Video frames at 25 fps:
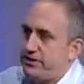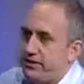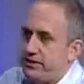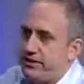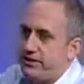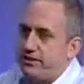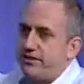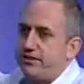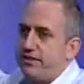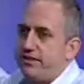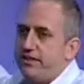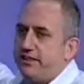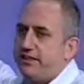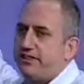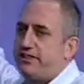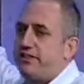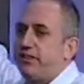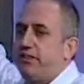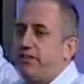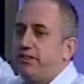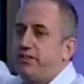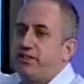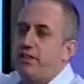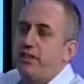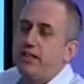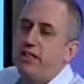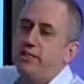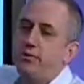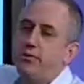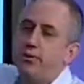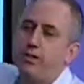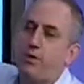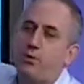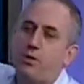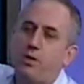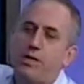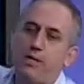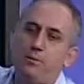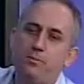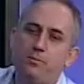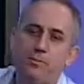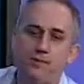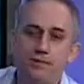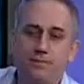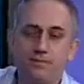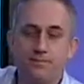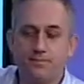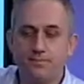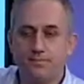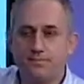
is this entire requirement.